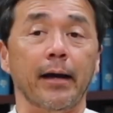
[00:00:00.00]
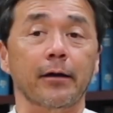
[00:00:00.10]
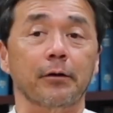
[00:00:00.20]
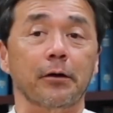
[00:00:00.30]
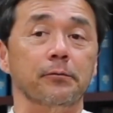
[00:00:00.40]

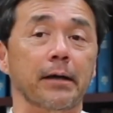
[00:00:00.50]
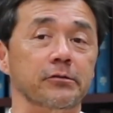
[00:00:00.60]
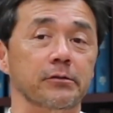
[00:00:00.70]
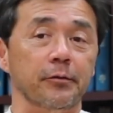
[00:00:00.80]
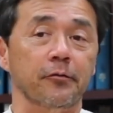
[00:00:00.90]
background,
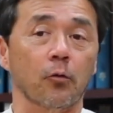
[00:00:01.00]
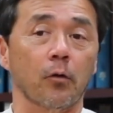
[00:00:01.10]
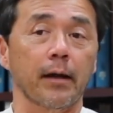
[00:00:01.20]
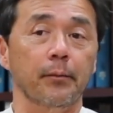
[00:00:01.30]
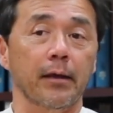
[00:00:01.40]
actually,
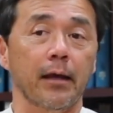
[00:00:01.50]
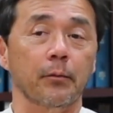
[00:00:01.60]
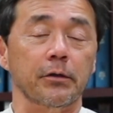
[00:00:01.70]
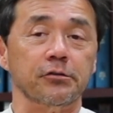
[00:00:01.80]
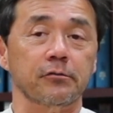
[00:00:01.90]
before I
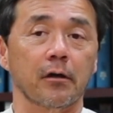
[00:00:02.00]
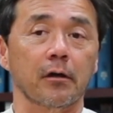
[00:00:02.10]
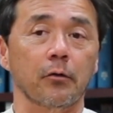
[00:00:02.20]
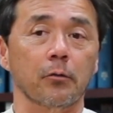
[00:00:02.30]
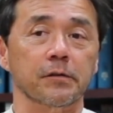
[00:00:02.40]
became an
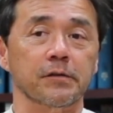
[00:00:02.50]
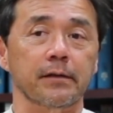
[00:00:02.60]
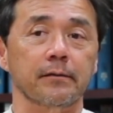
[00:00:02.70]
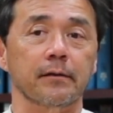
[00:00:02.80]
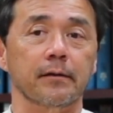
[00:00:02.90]
astronomer, was
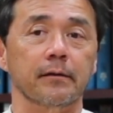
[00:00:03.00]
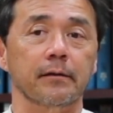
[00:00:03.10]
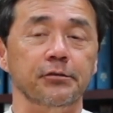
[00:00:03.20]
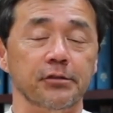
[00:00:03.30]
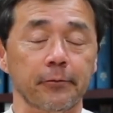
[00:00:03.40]
in
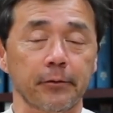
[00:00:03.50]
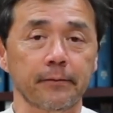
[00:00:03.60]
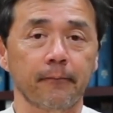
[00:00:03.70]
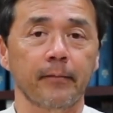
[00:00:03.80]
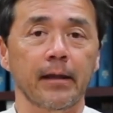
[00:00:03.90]
engineering,